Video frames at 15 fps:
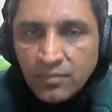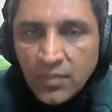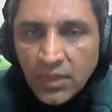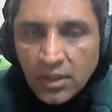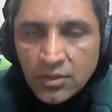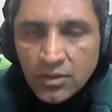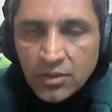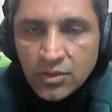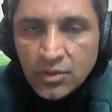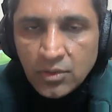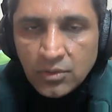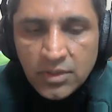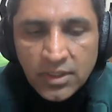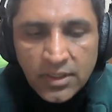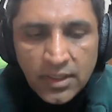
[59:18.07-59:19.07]
So
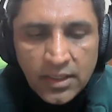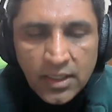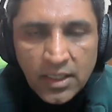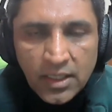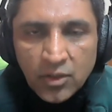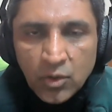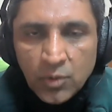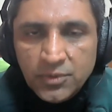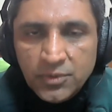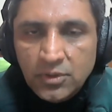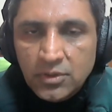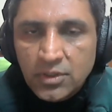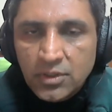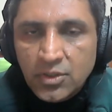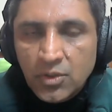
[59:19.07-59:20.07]
generally I group those
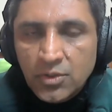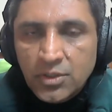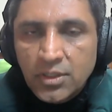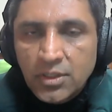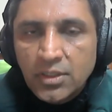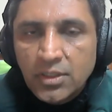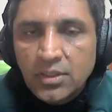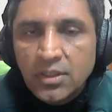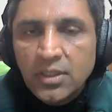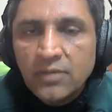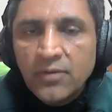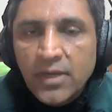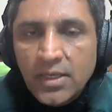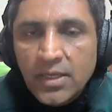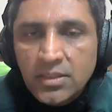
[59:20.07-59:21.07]
resources in three
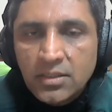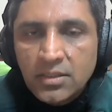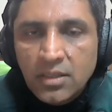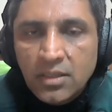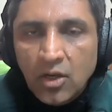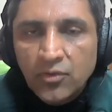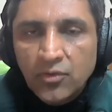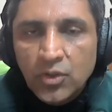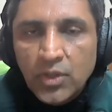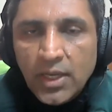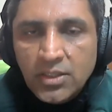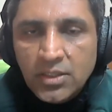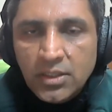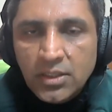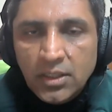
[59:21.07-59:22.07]
ways, how you
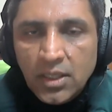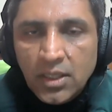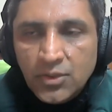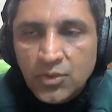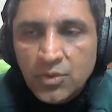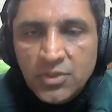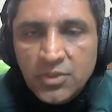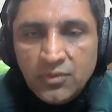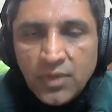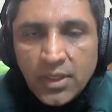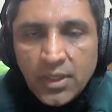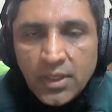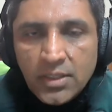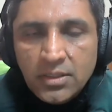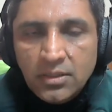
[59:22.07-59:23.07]
lecture the classrooms. One
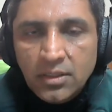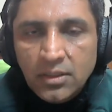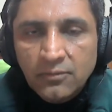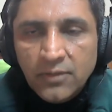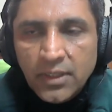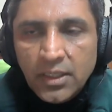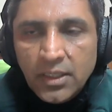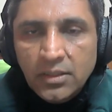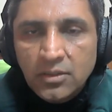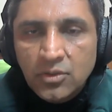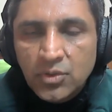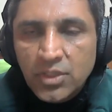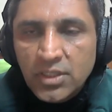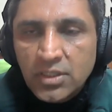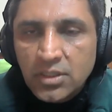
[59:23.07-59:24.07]
is the way you
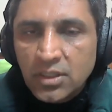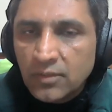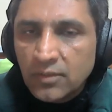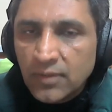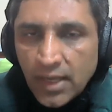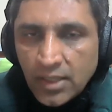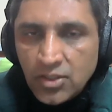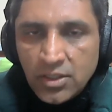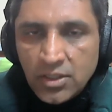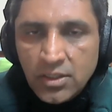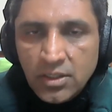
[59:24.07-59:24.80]
just give a lecture.